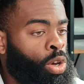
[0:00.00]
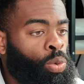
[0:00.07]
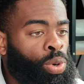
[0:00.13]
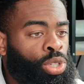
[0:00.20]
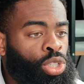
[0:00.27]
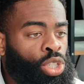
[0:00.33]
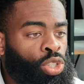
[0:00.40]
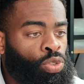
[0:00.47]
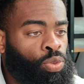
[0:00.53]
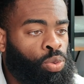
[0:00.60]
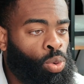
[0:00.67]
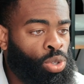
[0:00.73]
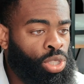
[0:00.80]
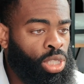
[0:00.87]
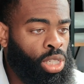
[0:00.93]
which is
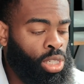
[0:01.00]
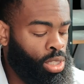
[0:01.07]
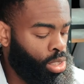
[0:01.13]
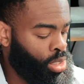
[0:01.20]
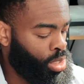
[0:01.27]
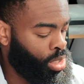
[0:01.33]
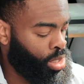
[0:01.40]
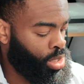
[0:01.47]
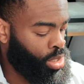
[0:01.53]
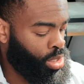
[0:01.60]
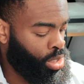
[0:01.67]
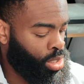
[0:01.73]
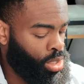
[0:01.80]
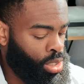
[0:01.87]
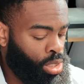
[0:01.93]

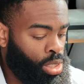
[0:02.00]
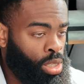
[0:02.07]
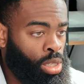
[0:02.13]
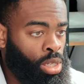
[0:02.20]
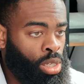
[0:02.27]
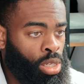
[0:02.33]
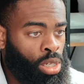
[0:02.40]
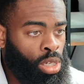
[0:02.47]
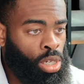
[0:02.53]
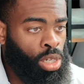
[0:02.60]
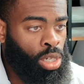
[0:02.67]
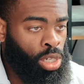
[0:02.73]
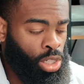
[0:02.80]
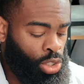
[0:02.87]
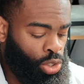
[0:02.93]

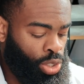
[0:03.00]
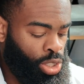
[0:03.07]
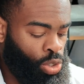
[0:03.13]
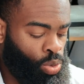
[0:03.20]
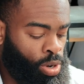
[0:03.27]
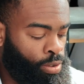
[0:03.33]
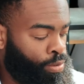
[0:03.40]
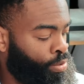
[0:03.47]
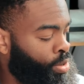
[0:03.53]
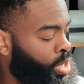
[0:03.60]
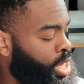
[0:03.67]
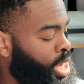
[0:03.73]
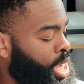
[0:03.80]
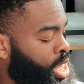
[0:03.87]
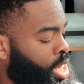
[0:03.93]
1,400 square
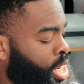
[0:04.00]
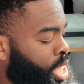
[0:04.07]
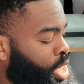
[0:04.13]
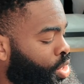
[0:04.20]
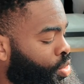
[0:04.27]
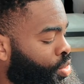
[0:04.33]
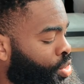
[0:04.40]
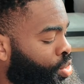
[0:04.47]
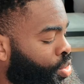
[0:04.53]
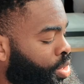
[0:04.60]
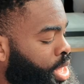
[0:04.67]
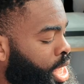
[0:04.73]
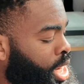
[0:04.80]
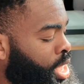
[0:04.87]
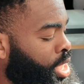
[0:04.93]
foot, and then you'll do
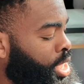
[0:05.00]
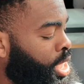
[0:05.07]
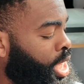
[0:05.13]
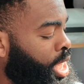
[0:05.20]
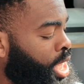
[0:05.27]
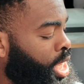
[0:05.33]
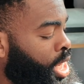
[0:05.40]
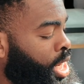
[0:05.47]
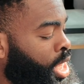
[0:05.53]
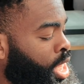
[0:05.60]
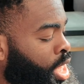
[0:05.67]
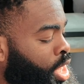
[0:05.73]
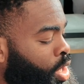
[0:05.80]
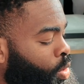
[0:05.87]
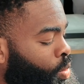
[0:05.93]
that again
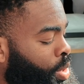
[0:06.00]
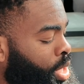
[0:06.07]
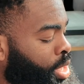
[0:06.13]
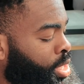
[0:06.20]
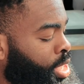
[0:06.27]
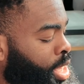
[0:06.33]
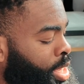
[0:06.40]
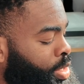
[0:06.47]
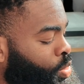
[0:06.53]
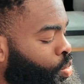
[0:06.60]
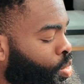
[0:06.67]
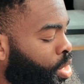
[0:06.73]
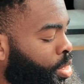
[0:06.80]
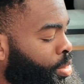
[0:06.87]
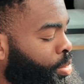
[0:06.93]
with times
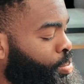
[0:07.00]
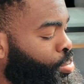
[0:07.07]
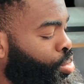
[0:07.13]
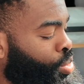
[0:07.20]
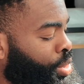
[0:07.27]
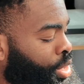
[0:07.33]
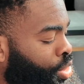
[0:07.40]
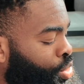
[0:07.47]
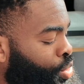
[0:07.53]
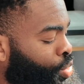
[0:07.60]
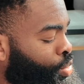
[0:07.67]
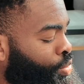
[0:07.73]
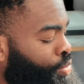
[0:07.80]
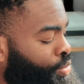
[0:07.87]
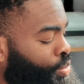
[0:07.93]

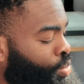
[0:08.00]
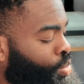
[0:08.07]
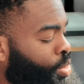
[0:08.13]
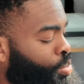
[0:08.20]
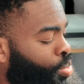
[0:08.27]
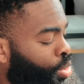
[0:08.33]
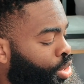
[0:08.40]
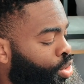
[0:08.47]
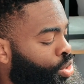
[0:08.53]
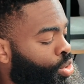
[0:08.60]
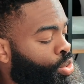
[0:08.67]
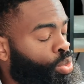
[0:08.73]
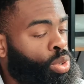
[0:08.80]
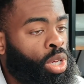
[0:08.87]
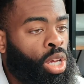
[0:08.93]

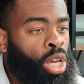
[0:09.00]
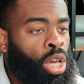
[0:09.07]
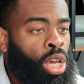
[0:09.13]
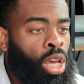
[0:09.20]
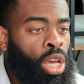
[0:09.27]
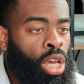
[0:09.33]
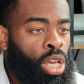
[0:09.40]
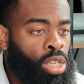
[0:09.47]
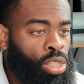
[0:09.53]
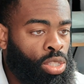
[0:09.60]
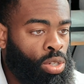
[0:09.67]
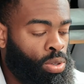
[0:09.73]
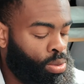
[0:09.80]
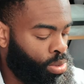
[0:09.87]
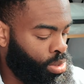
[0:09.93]
1.2, and
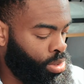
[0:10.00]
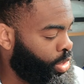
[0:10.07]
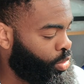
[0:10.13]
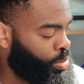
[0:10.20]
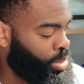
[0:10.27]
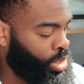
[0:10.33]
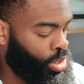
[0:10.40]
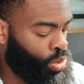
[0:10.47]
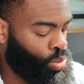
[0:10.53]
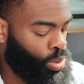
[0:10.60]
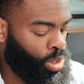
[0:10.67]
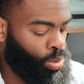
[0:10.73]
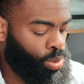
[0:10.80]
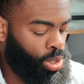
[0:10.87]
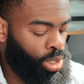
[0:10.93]
so it will be
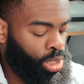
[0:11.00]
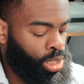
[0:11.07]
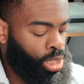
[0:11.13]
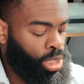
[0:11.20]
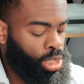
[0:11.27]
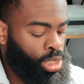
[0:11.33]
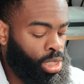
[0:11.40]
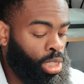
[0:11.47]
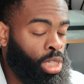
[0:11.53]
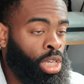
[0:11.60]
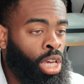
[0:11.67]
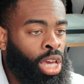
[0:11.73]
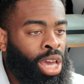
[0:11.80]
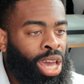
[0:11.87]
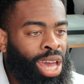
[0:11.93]
2,160.
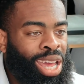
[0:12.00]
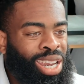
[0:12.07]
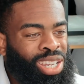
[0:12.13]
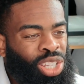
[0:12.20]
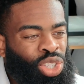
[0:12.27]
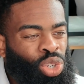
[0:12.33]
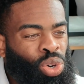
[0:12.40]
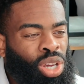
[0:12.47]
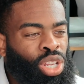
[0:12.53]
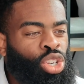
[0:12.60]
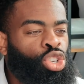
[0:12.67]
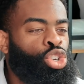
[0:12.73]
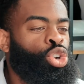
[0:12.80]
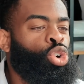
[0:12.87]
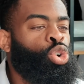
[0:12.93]
And you
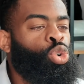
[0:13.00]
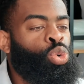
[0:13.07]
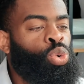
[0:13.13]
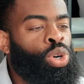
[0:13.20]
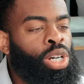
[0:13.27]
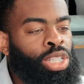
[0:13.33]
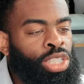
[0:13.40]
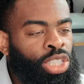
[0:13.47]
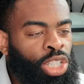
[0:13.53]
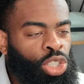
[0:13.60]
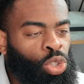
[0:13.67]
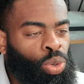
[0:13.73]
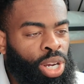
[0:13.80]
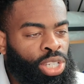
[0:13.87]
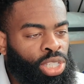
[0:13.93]
can do a
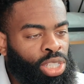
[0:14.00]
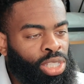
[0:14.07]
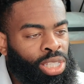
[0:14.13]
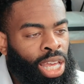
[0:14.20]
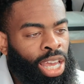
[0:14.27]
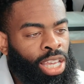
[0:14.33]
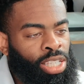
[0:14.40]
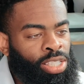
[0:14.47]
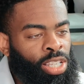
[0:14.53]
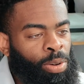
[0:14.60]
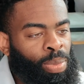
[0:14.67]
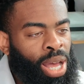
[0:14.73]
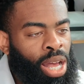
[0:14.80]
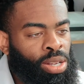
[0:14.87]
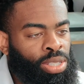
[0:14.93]
situation like
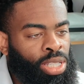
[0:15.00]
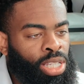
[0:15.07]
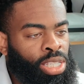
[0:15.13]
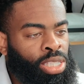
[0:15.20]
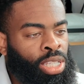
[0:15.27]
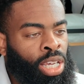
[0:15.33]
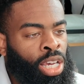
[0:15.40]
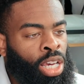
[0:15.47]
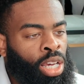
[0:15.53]
some houses,